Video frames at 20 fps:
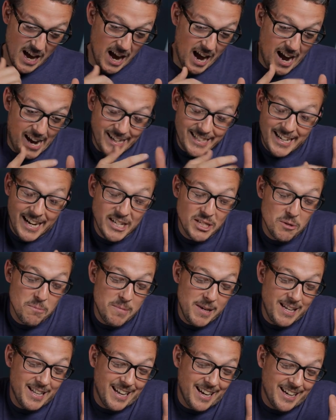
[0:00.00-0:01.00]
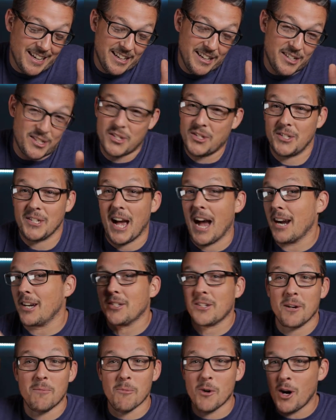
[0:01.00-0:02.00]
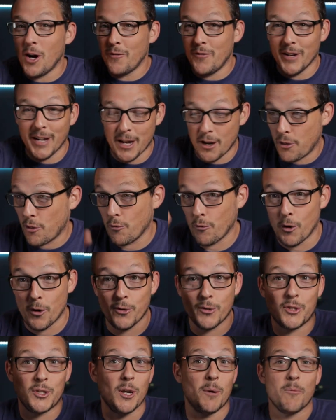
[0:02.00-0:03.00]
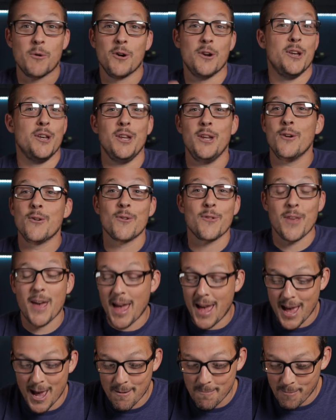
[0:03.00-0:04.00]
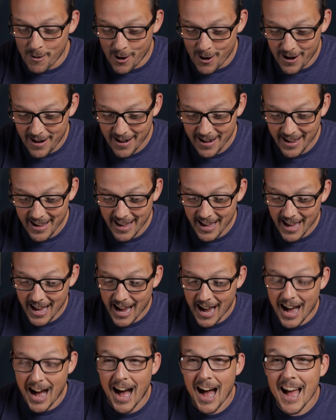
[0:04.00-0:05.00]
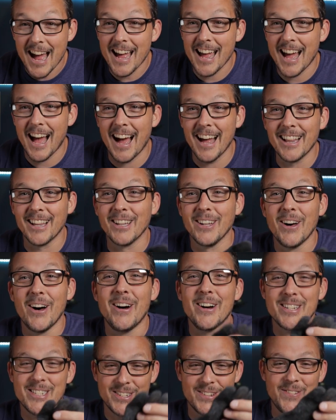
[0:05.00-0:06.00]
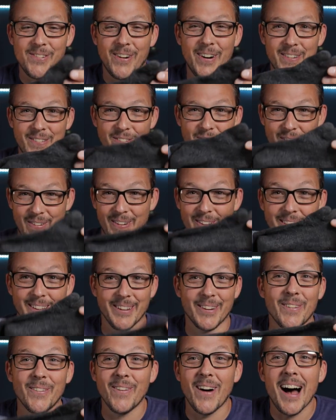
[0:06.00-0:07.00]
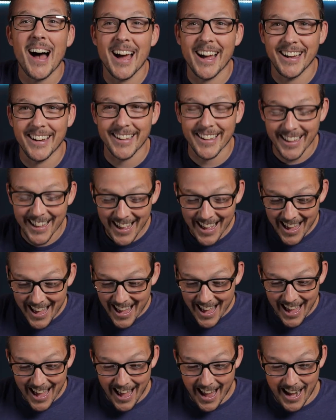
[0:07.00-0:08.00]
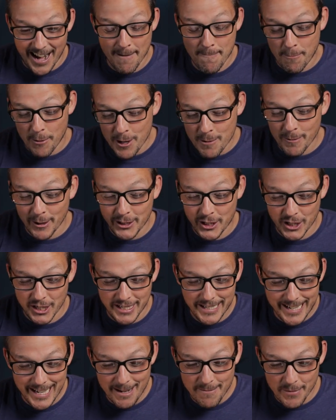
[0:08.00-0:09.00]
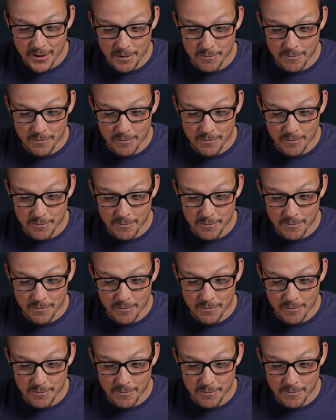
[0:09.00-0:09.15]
I tend to be like a socks come off and get thrown somewhere near the hamper. I lost one for a little while and it pretty much deemed